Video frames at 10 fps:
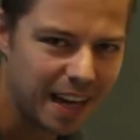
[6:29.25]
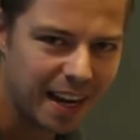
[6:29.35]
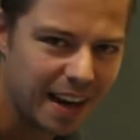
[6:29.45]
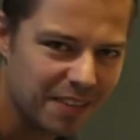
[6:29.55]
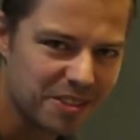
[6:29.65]

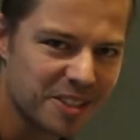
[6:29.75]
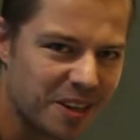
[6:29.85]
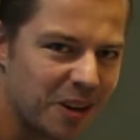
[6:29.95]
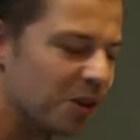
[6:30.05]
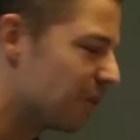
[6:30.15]
kind of have to
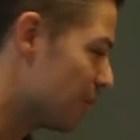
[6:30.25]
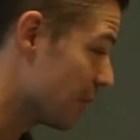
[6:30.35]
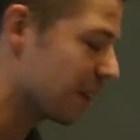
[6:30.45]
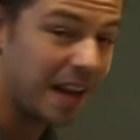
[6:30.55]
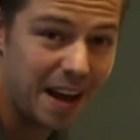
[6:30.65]
start over.
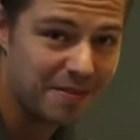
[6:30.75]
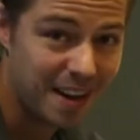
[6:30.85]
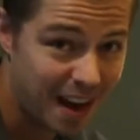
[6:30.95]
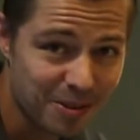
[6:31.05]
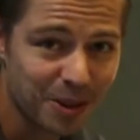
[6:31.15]
You're going to have
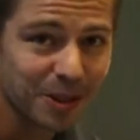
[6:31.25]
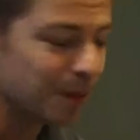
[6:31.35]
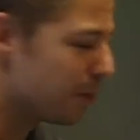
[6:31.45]
not very good